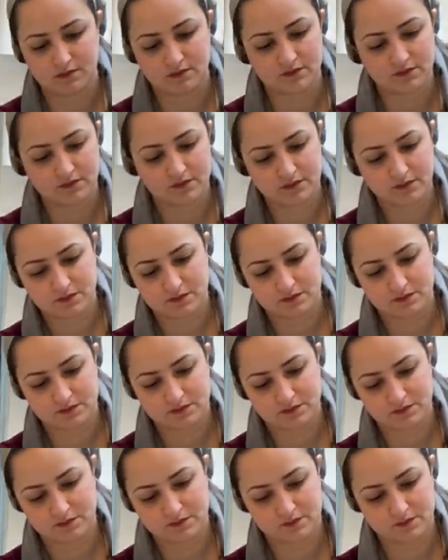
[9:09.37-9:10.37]

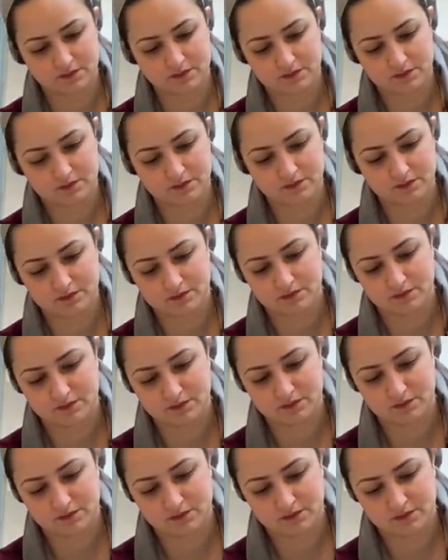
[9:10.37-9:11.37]

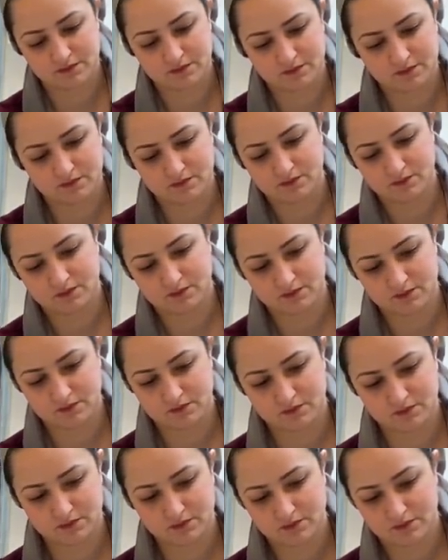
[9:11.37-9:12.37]

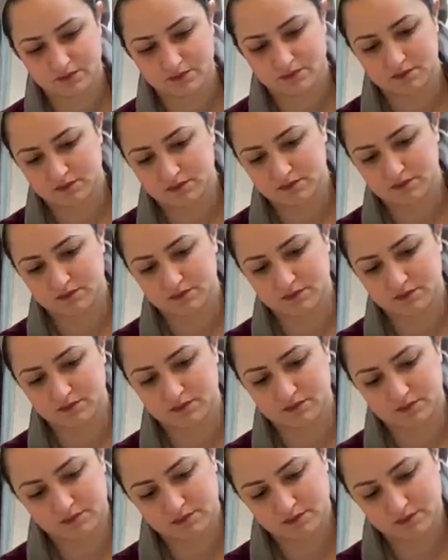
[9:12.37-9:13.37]

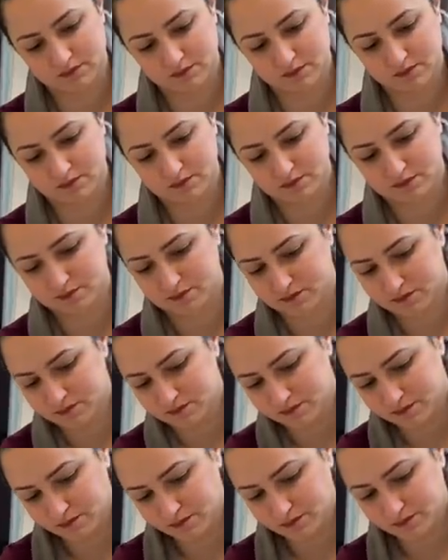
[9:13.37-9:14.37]

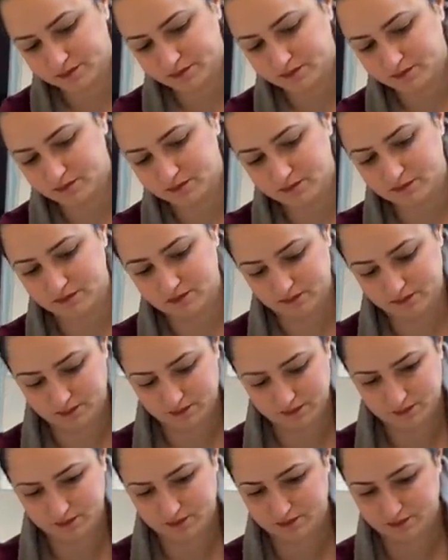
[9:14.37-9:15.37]

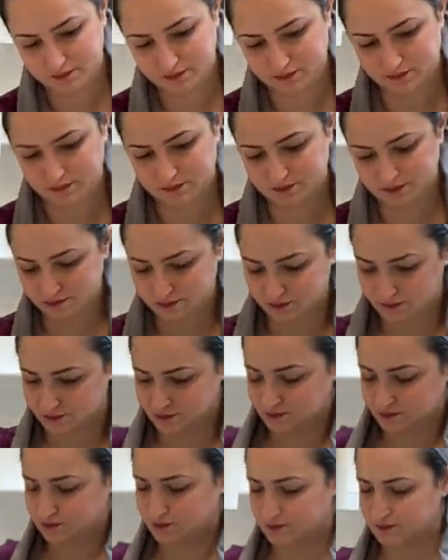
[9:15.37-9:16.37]

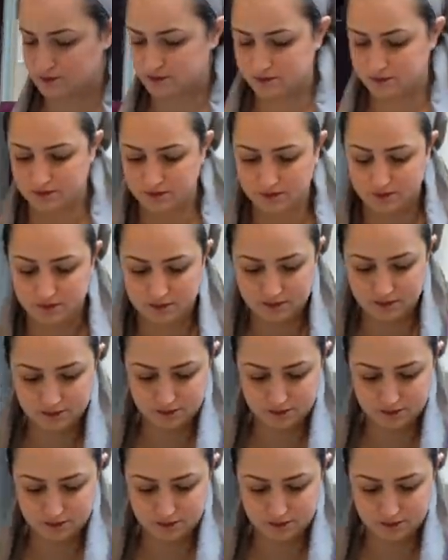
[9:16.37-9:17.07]
(silence)